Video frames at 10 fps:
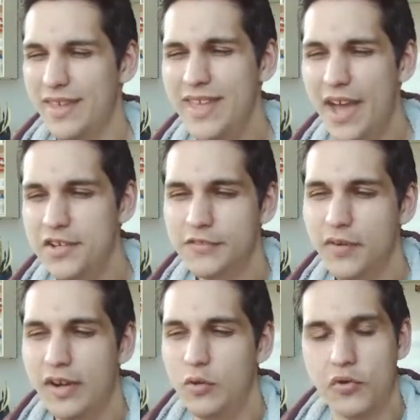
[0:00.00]
Just
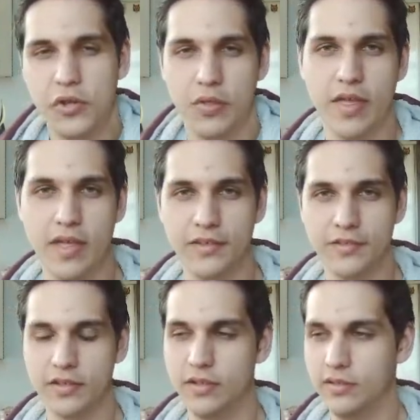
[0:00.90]
fun little cute things
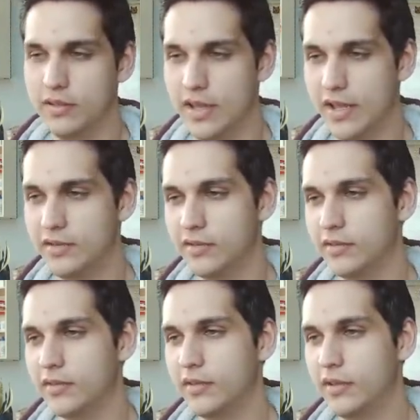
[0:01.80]
to
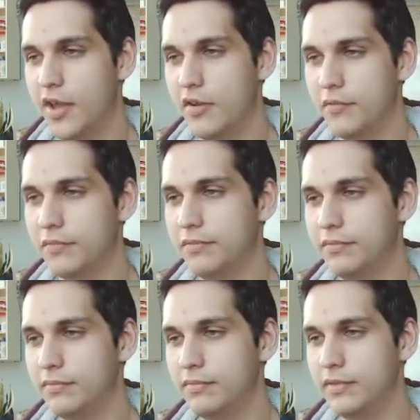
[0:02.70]
kind of
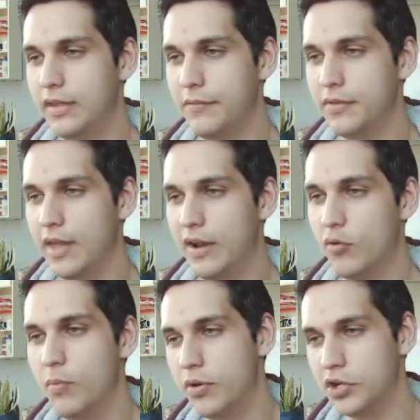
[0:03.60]
give you that
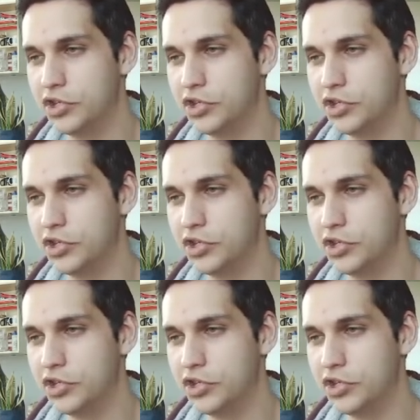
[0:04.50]
little push